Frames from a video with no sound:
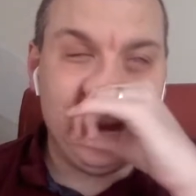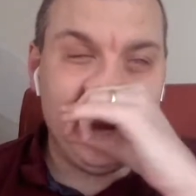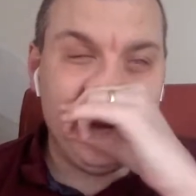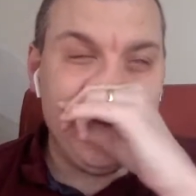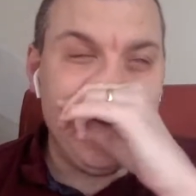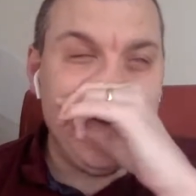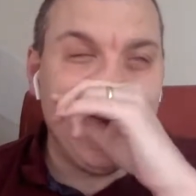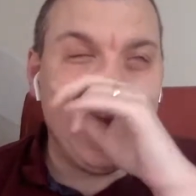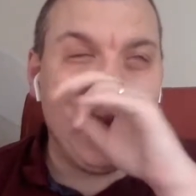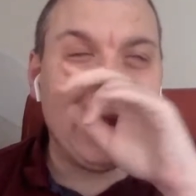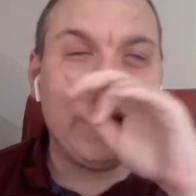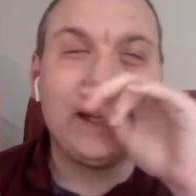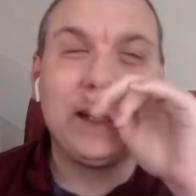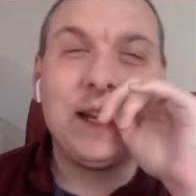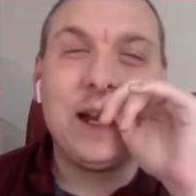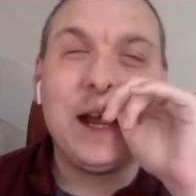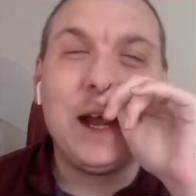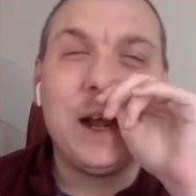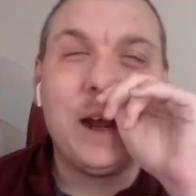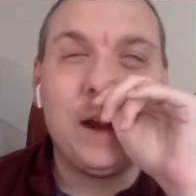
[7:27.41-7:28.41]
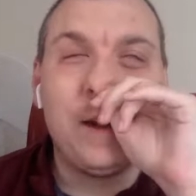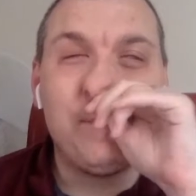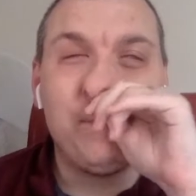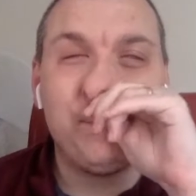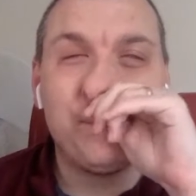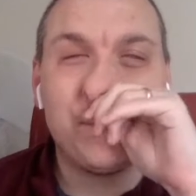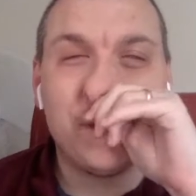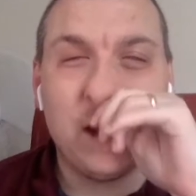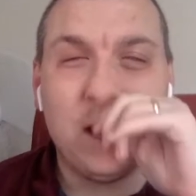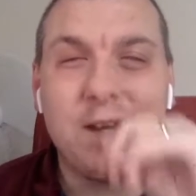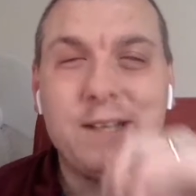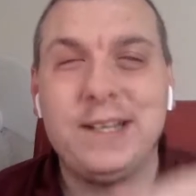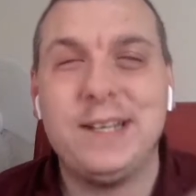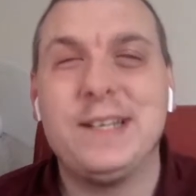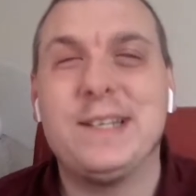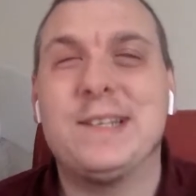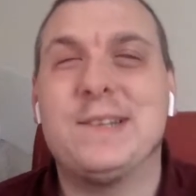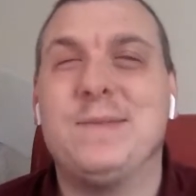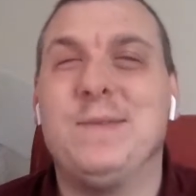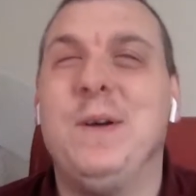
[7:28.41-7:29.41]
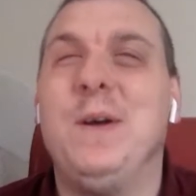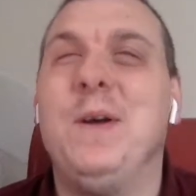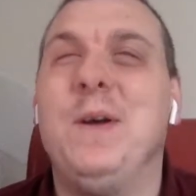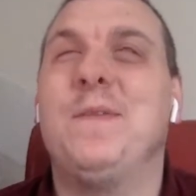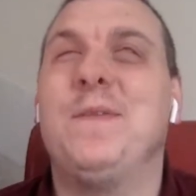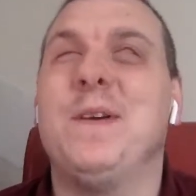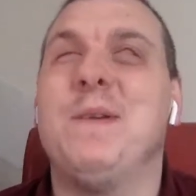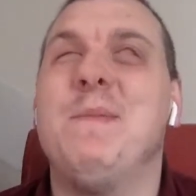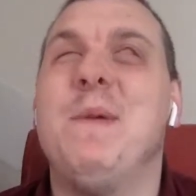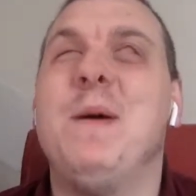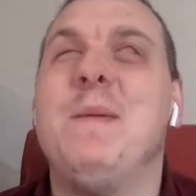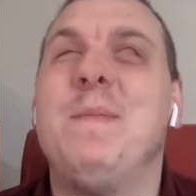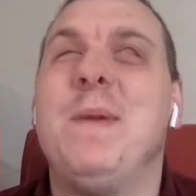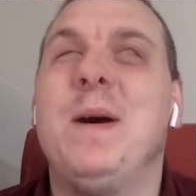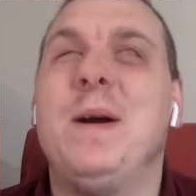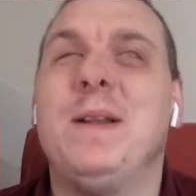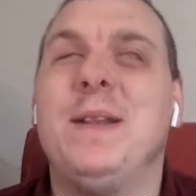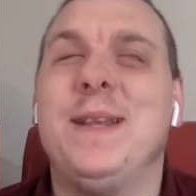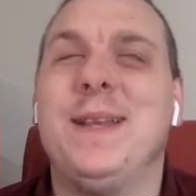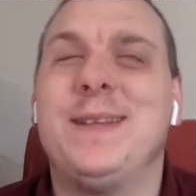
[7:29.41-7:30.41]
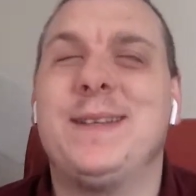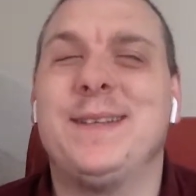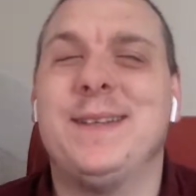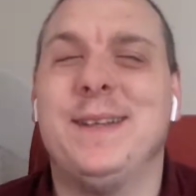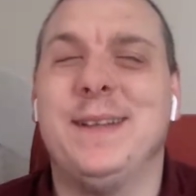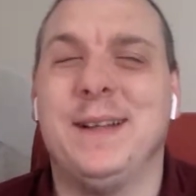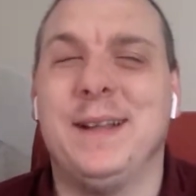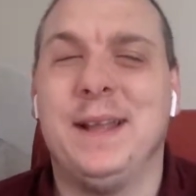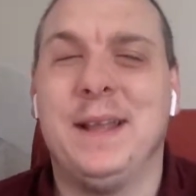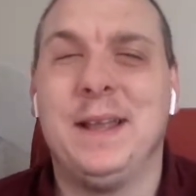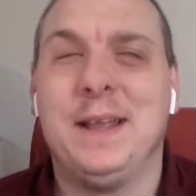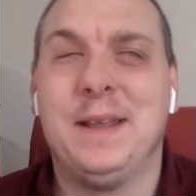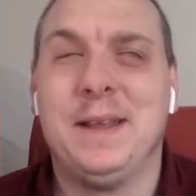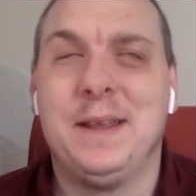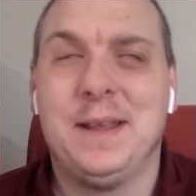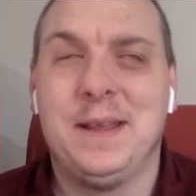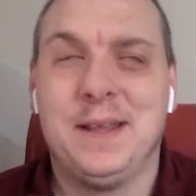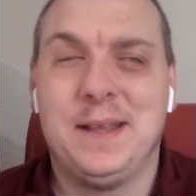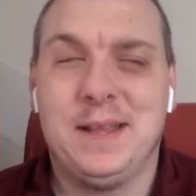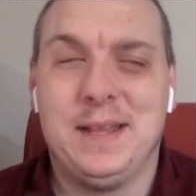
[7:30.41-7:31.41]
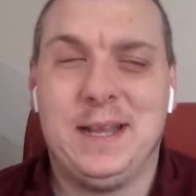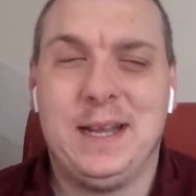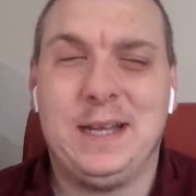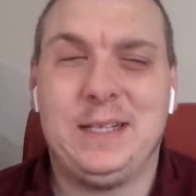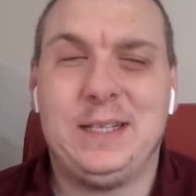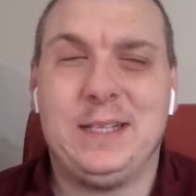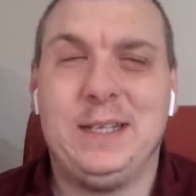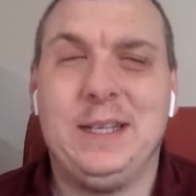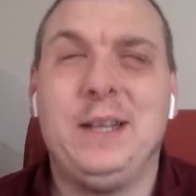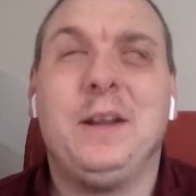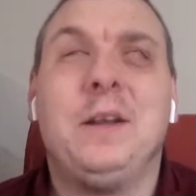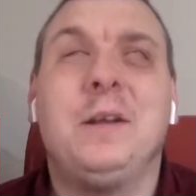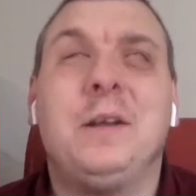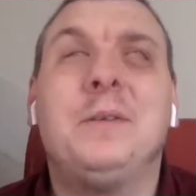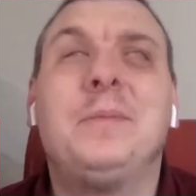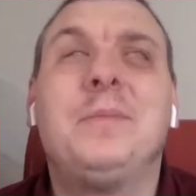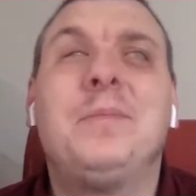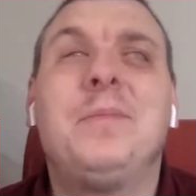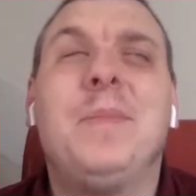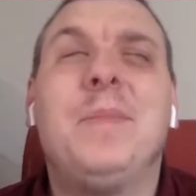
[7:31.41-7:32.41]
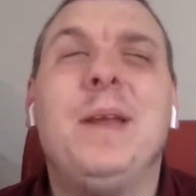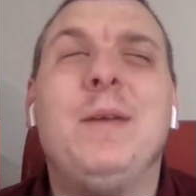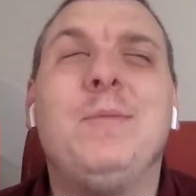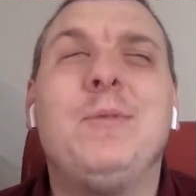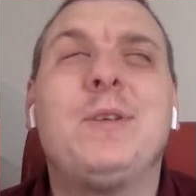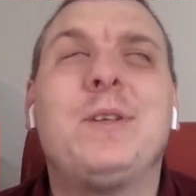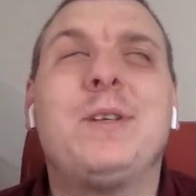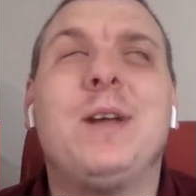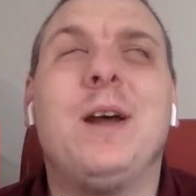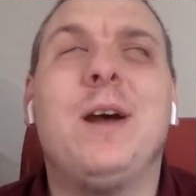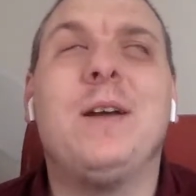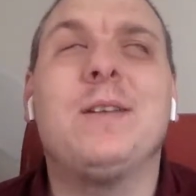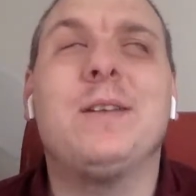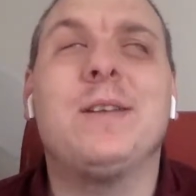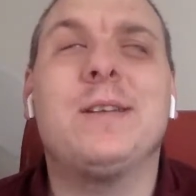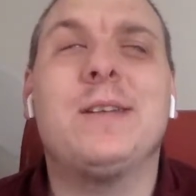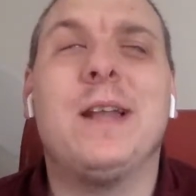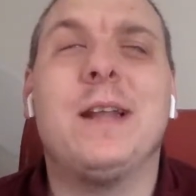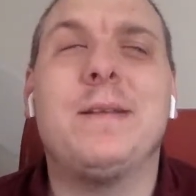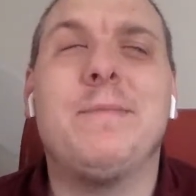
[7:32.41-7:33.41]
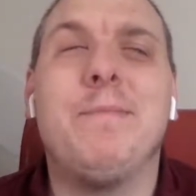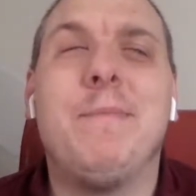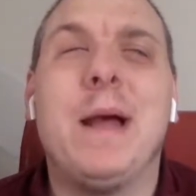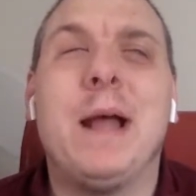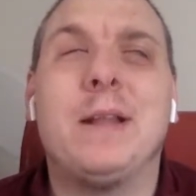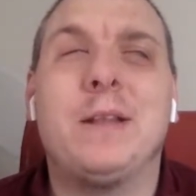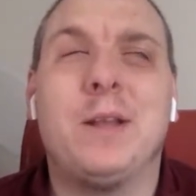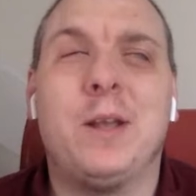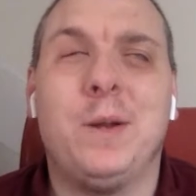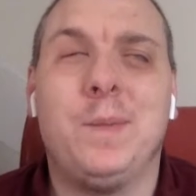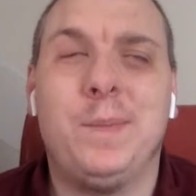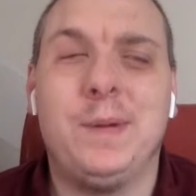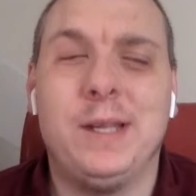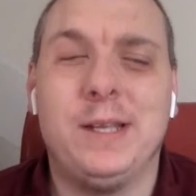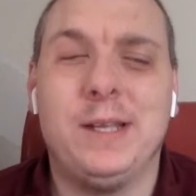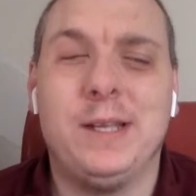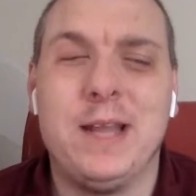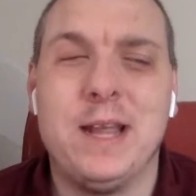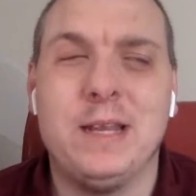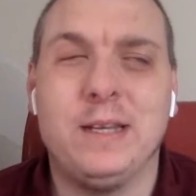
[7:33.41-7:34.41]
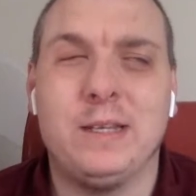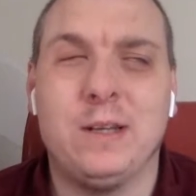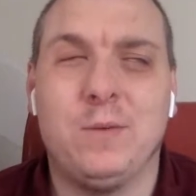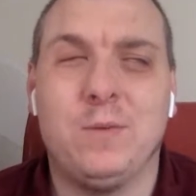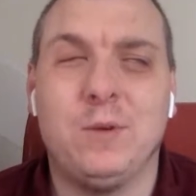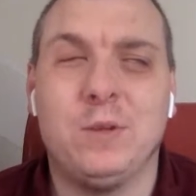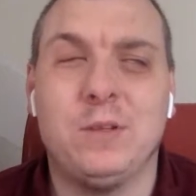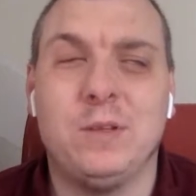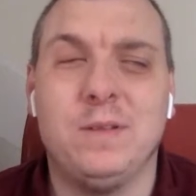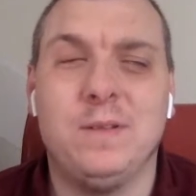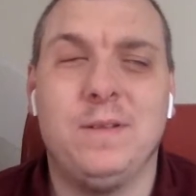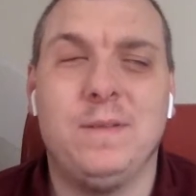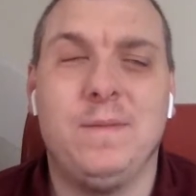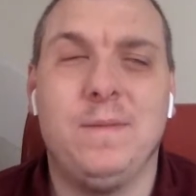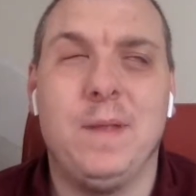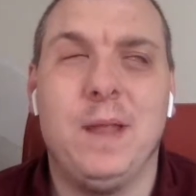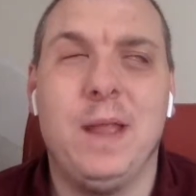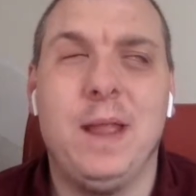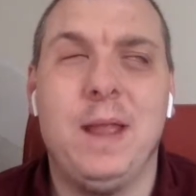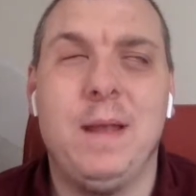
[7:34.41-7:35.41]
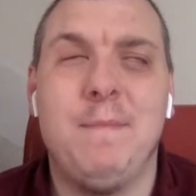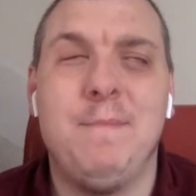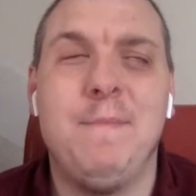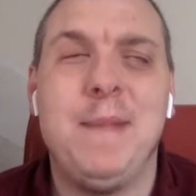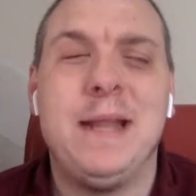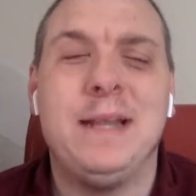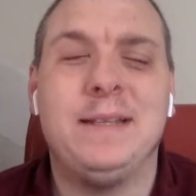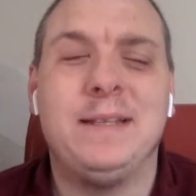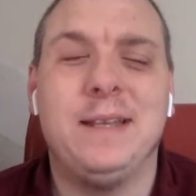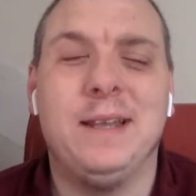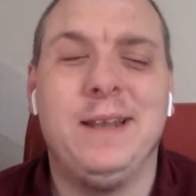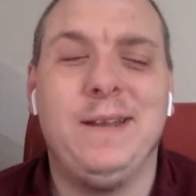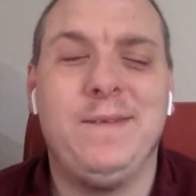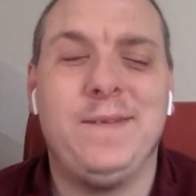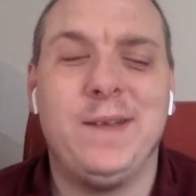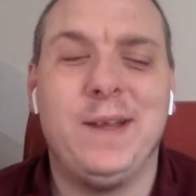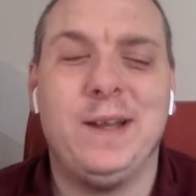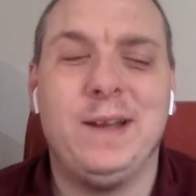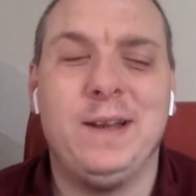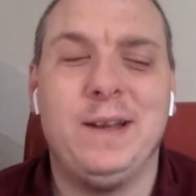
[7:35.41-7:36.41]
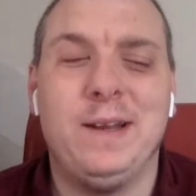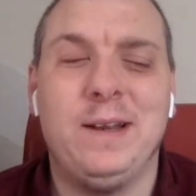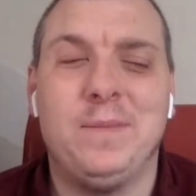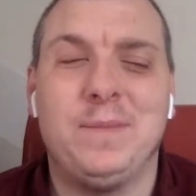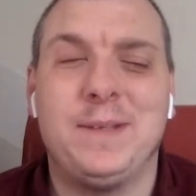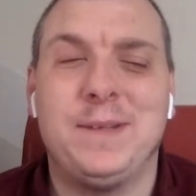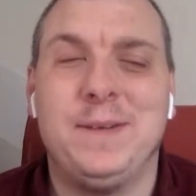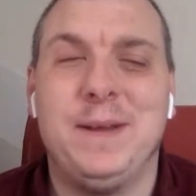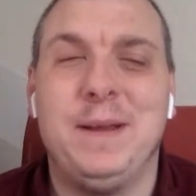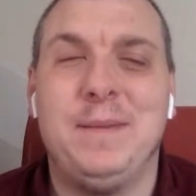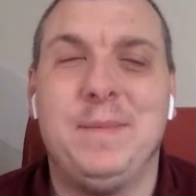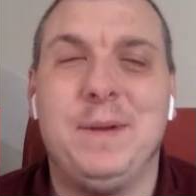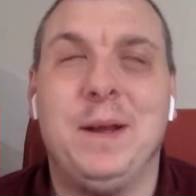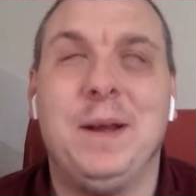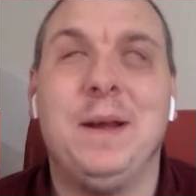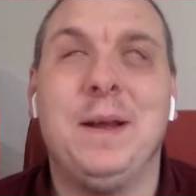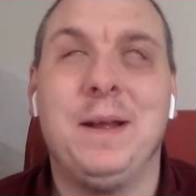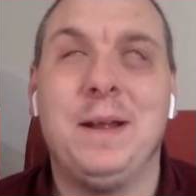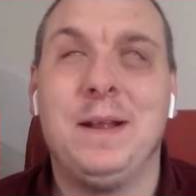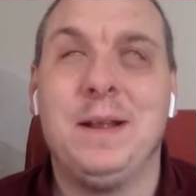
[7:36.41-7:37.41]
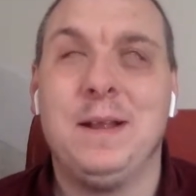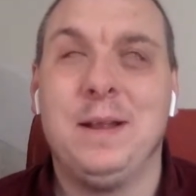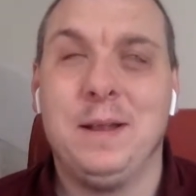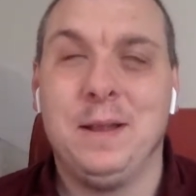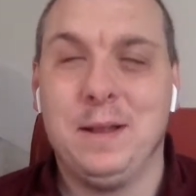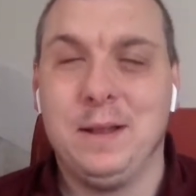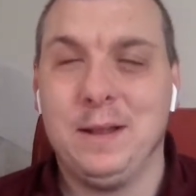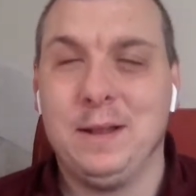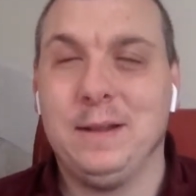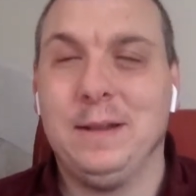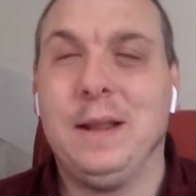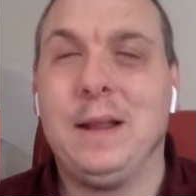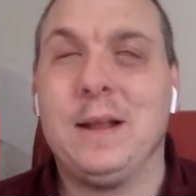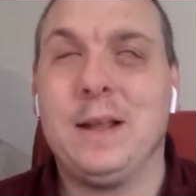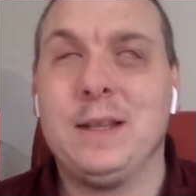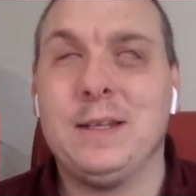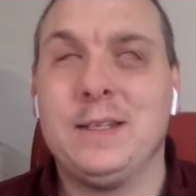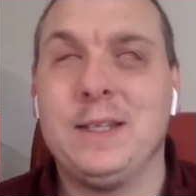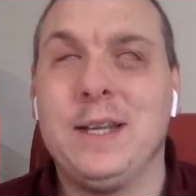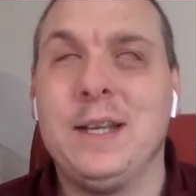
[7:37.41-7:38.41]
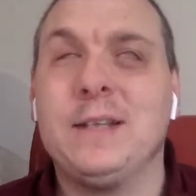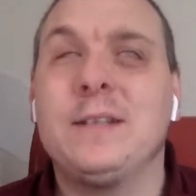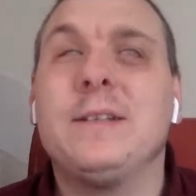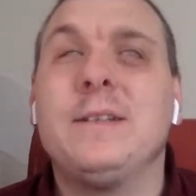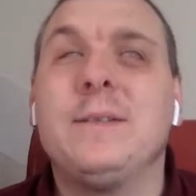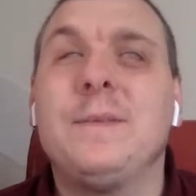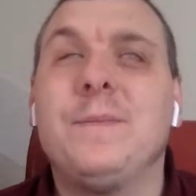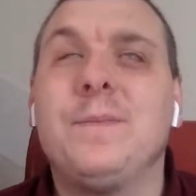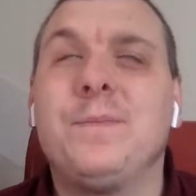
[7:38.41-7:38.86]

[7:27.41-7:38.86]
Yeah, I did swerve them, Omar. Listen, you know, it was. I just had a mad couple of days. I wasn't mentally feeling up to it, but like I said,